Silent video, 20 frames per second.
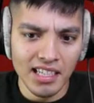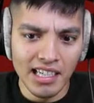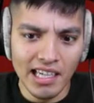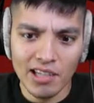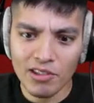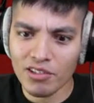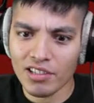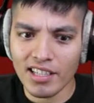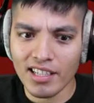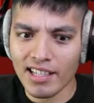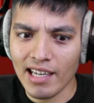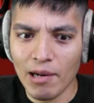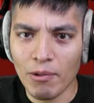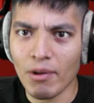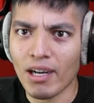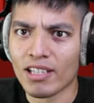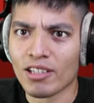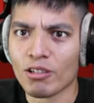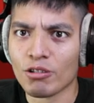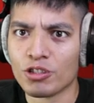Er, I don't think uh, I
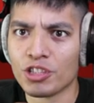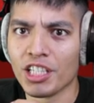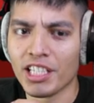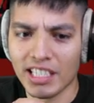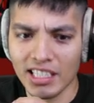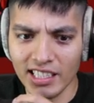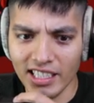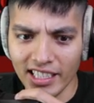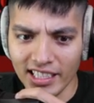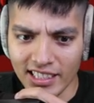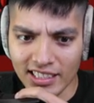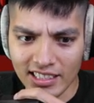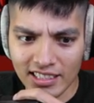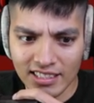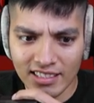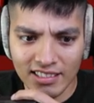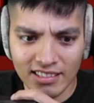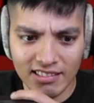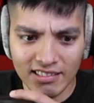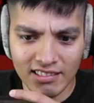want those Mr. chicken nuggets.
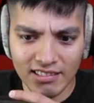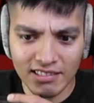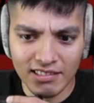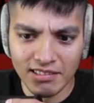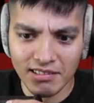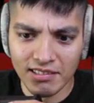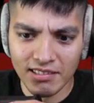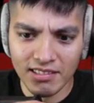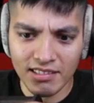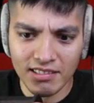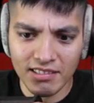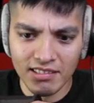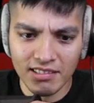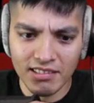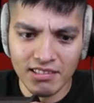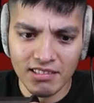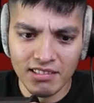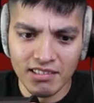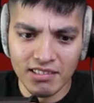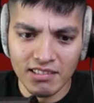Donald, sir.
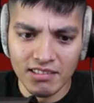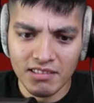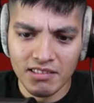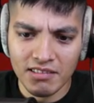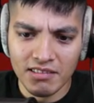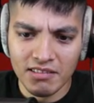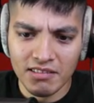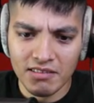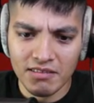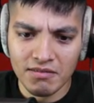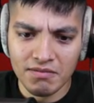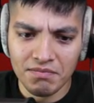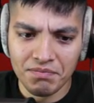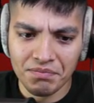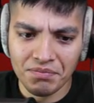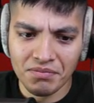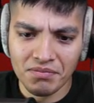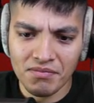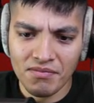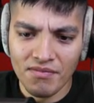I'm kind of a chicken
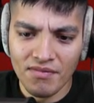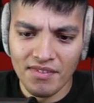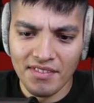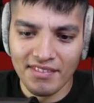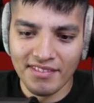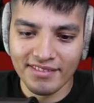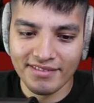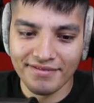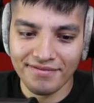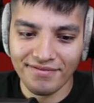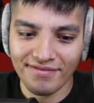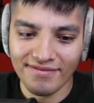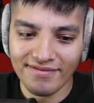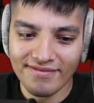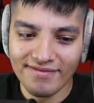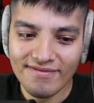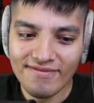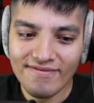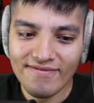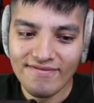nugget super fan.